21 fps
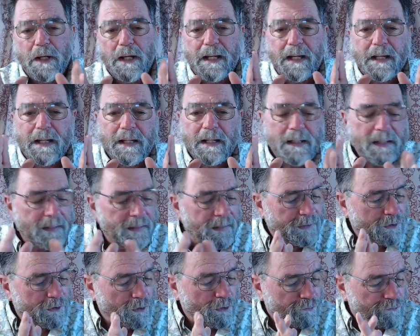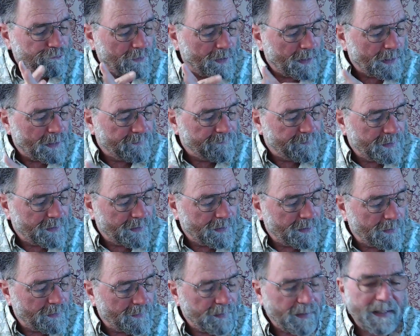And it goes on
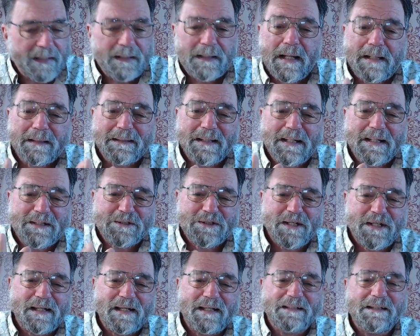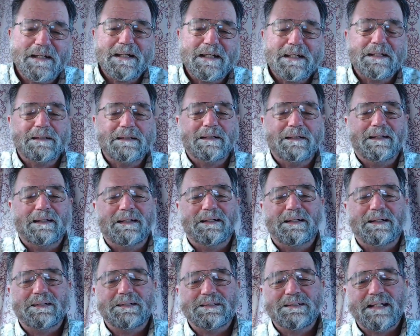there, and I like I like
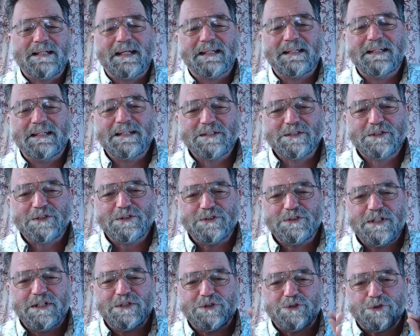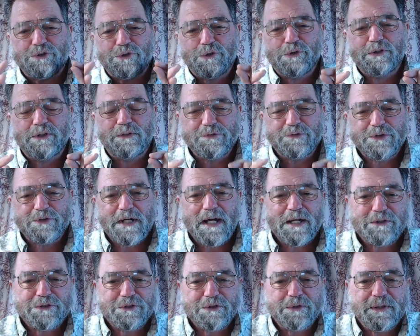uh, Zacchaeus because he's short of
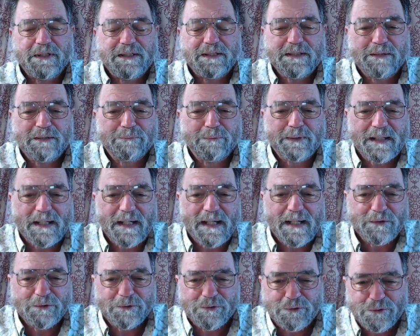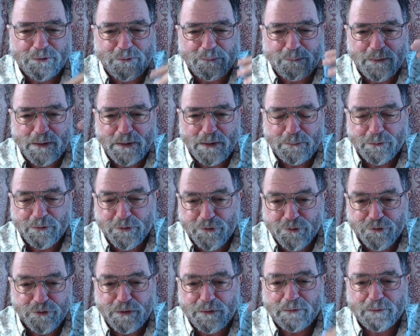stature, and he did what he had to do to be able
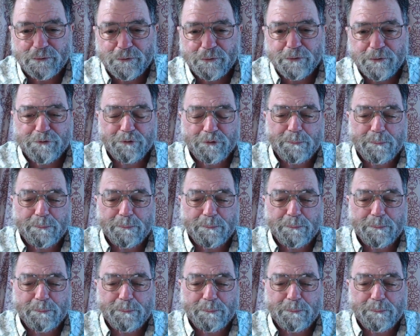to see the Lord.